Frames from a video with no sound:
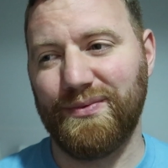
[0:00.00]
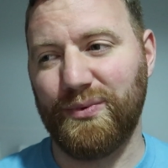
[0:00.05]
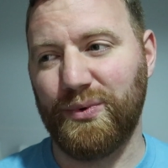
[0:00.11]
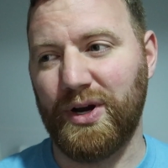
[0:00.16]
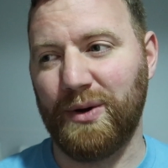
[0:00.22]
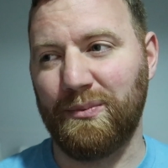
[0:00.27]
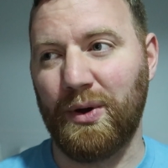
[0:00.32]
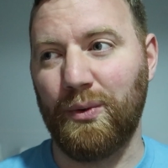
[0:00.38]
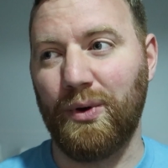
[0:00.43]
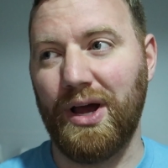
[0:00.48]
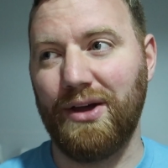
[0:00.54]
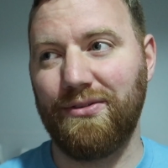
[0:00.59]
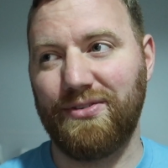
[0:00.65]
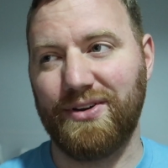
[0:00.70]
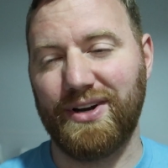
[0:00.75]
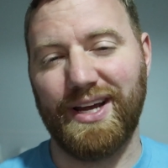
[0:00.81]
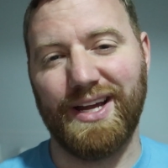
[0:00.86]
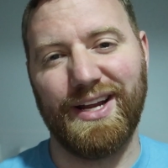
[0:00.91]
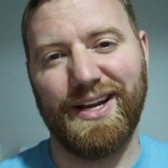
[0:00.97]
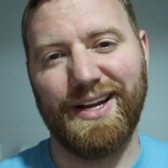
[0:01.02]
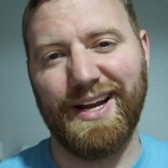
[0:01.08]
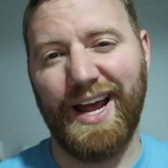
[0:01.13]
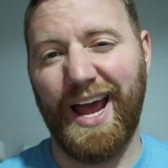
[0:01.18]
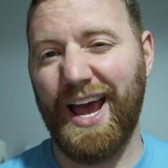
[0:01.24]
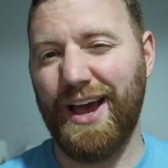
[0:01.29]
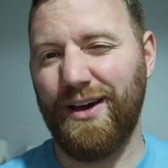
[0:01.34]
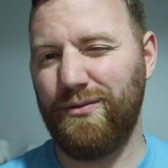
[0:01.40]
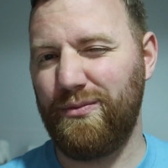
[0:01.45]
where my wife and I
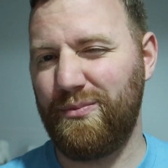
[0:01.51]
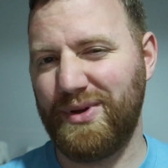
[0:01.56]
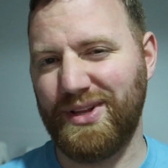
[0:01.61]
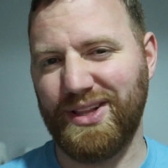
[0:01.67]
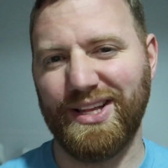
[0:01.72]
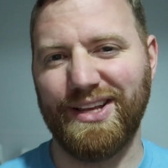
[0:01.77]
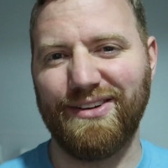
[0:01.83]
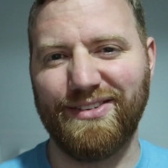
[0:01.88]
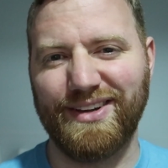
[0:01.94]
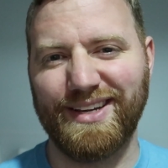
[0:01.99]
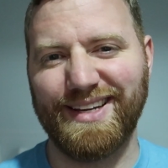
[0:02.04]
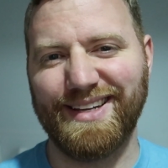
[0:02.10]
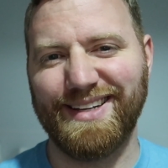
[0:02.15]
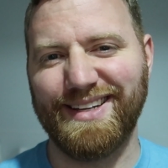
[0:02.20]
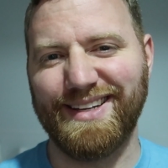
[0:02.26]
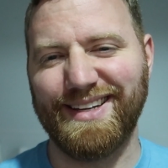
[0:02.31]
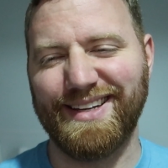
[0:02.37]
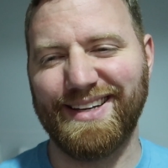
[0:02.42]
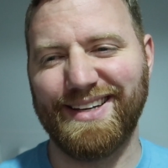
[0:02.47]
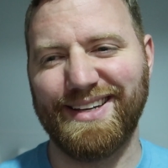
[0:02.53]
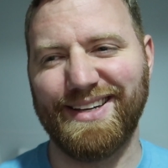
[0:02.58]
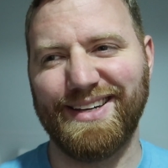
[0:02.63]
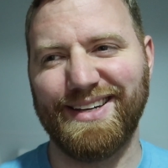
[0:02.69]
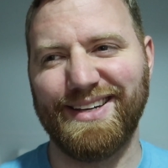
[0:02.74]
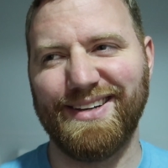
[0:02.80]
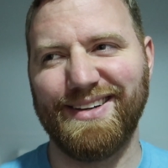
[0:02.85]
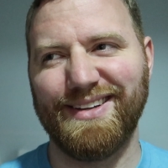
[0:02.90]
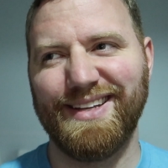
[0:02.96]
have been living.
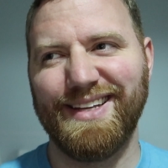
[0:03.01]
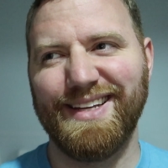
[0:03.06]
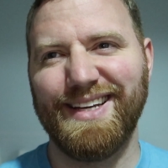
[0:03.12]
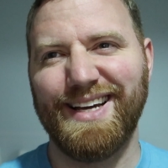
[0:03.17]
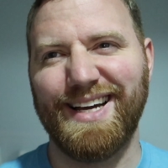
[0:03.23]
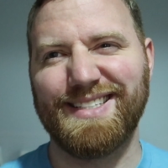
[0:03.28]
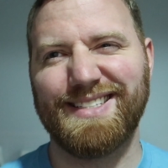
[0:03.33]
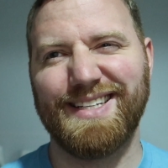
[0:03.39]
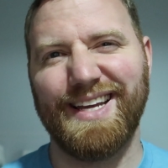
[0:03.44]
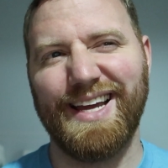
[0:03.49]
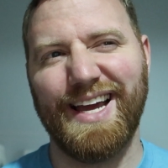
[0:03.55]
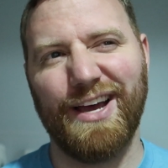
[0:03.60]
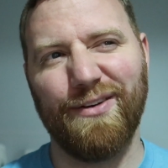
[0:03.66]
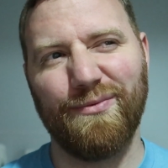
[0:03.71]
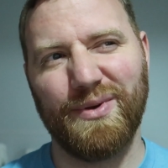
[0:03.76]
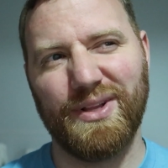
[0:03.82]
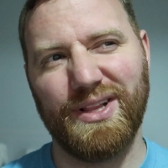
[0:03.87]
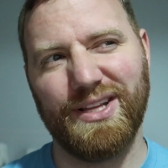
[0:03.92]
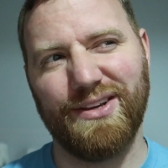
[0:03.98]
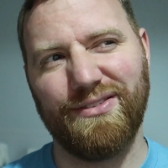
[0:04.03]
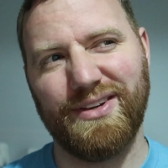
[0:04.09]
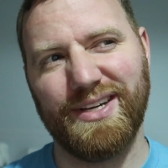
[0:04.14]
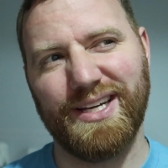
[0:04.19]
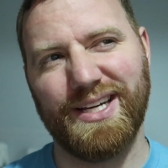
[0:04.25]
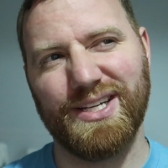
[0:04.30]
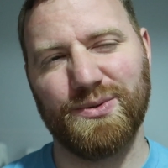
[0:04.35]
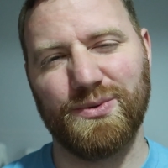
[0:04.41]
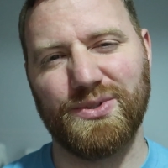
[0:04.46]
I say have been
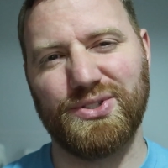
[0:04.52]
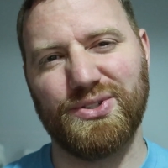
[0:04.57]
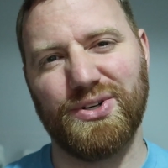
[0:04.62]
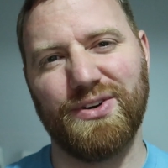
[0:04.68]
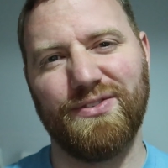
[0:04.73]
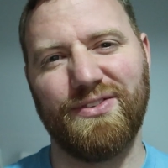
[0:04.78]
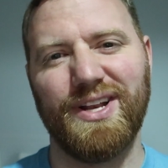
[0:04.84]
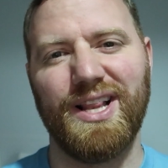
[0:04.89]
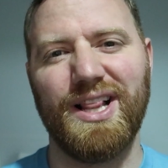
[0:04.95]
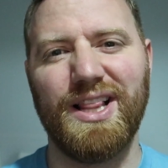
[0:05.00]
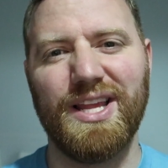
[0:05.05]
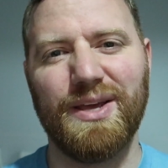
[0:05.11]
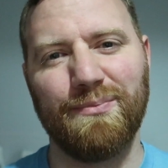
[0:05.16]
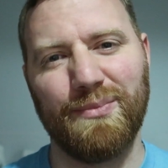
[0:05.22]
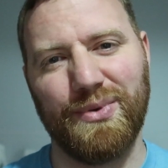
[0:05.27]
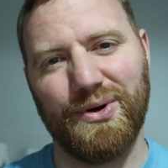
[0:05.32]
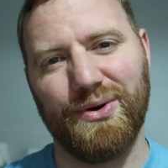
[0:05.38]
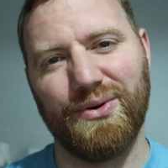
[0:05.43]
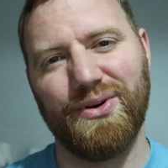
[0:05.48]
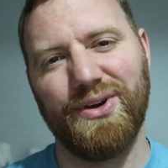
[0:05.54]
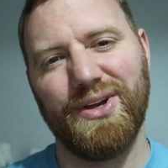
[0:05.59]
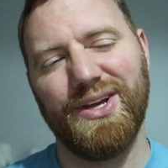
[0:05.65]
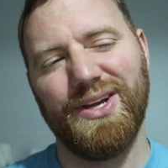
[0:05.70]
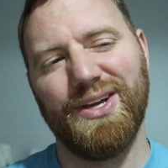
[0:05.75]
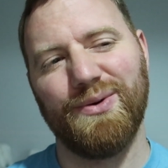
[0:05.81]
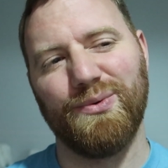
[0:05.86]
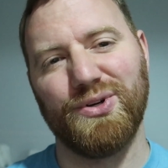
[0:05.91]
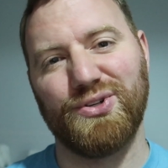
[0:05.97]
living because we're sort of in a limbo.
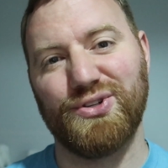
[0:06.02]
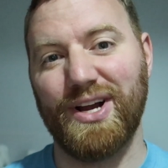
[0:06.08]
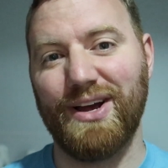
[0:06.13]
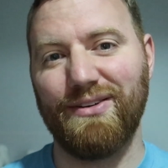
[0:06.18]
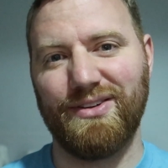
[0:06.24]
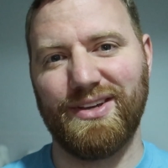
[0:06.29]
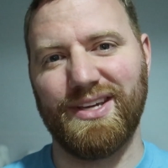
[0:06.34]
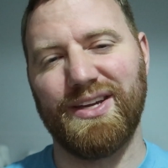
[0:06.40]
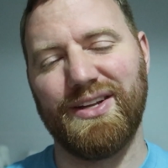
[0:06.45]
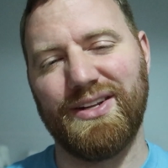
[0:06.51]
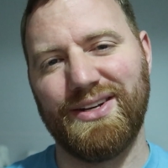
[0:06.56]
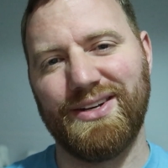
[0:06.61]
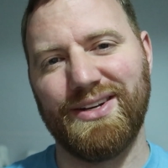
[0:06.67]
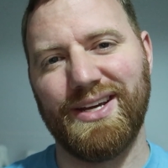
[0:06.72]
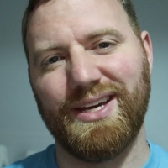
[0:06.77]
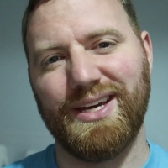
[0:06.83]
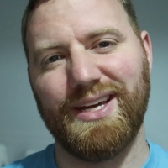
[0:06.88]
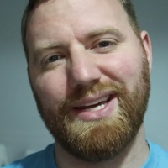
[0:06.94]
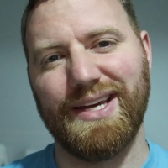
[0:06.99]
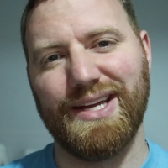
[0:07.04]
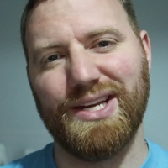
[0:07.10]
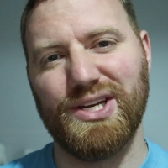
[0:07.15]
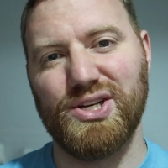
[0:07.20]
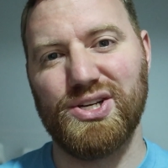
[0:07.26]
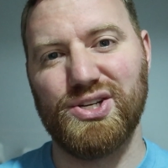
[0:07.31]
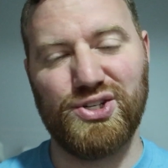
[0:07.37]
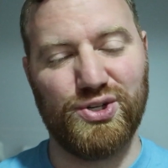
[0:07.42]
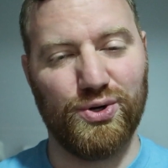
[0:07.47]
We're traveling
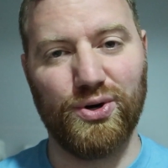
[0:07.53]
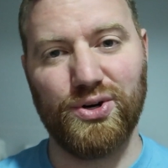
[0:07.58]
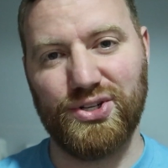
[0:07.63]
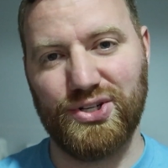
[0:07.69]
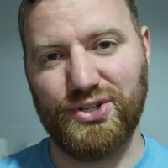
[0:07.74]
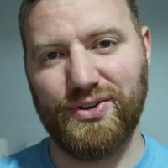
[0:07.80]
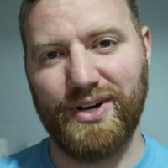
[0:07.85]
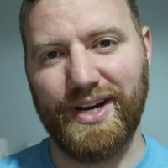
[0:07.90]
in Georgia